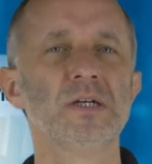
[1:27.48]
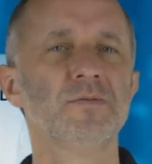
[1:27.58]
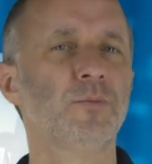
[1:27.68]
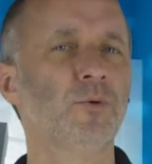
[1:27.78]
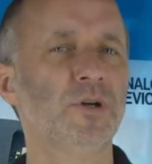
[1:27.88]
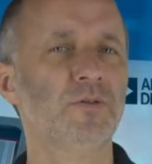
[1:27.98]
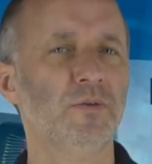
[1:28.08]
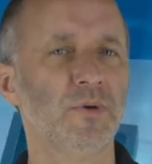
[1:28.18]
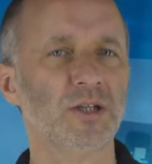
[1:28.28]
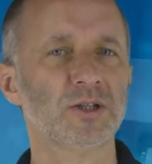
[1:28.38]
for more
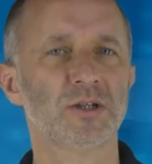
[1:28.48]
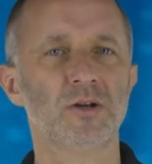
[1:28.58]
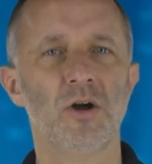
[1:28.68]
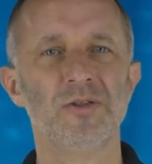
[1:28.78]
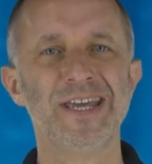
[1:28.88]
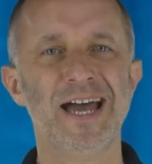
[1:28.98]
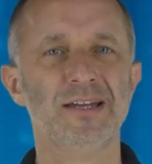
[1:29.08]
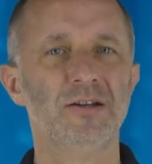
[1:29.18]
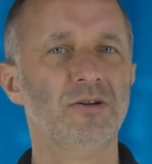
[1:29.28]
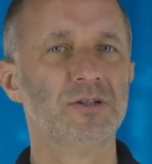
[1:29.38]
information on the
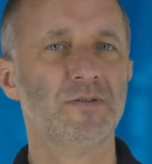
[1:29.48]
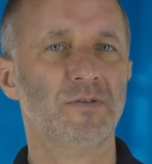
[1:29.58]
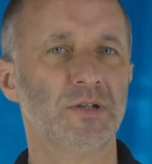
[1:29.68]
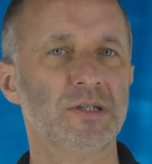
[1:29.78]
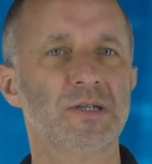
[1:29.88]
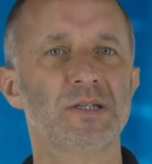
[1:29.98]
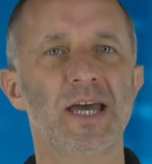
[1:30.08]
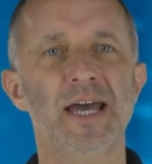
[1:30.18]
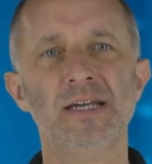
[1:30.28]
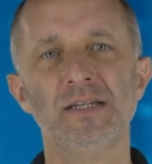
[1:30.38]
Analog Devices
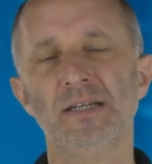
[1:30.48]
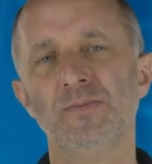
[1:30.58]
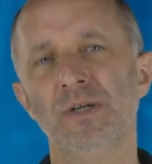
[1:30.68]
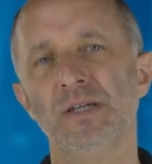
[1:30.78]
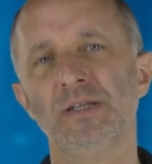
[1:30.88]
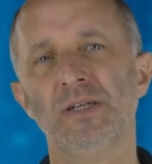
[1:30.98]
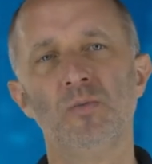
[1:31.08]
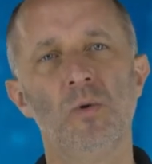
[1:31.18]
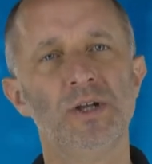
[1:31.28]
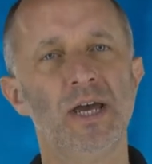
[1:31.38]

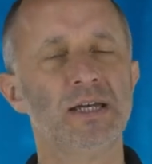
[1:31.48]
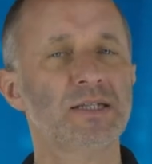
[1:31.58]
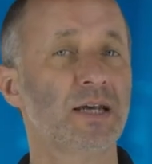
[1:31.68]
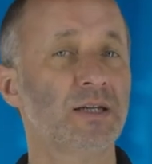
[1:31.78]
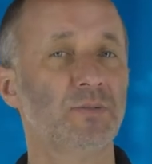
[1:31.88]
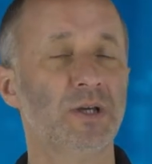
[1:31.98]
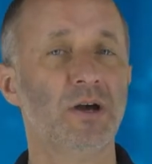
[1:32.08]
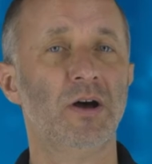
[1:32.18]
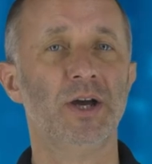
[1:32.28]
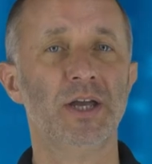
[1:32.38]

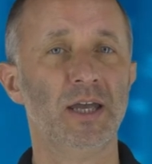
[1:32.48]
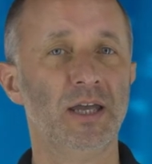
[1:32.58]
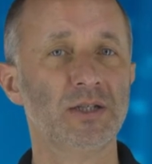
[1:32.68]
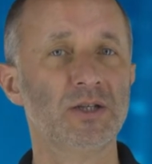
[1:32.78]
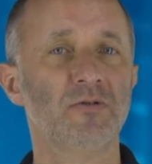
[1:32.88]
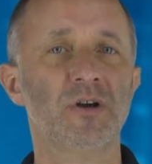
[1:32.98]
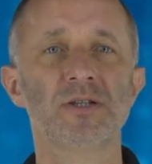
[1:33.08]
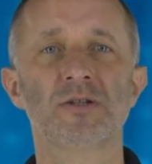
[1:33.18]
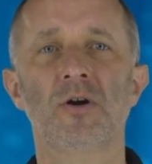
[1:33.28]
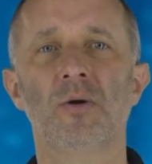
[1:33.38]
ADPD188BI
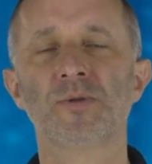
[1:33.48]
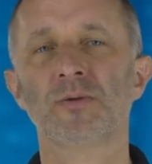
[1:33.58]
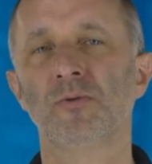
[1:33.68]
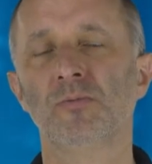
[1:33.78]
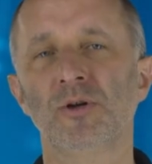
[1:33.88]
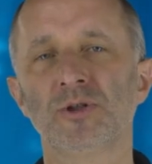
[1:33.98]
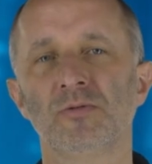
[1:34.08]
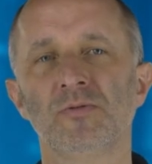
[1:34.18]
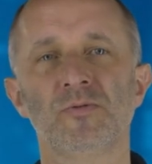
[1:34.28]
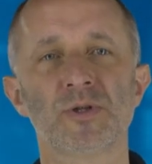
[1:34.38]
integrated optical
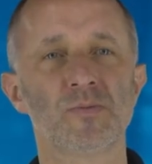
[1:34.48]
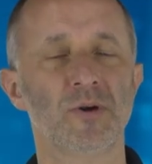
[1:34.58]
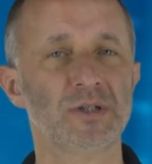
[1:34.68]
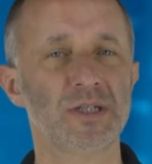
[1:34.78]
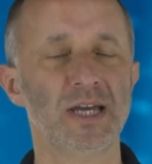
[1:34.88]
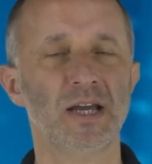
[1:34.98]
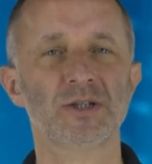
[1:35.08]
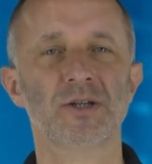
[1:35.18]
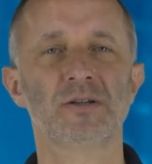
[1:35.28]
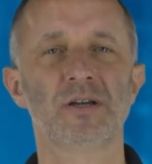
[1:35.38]
module for smoke
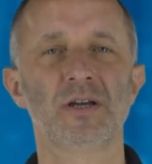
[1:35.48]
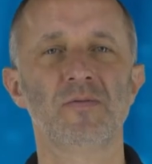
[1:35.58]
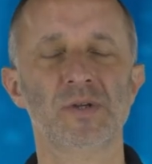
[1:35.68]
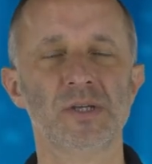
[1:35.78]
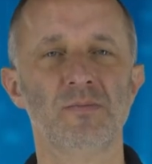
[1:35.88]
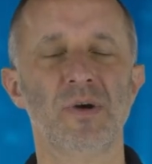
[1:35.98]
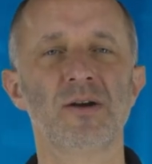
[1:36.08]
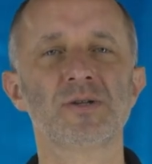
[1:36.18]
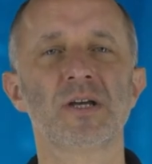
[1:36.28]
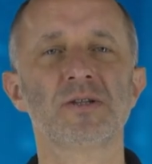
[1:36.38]
detection, visit
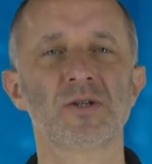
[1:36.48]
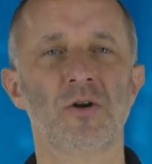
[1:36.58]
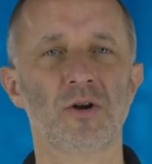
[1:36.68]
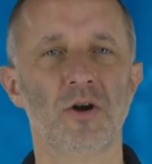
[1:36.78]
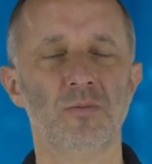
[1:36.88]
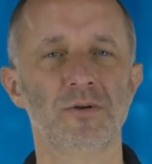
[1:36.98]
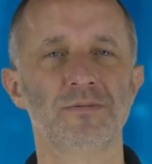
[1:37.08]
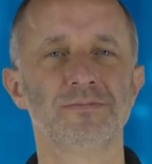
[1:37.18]
mouser.com.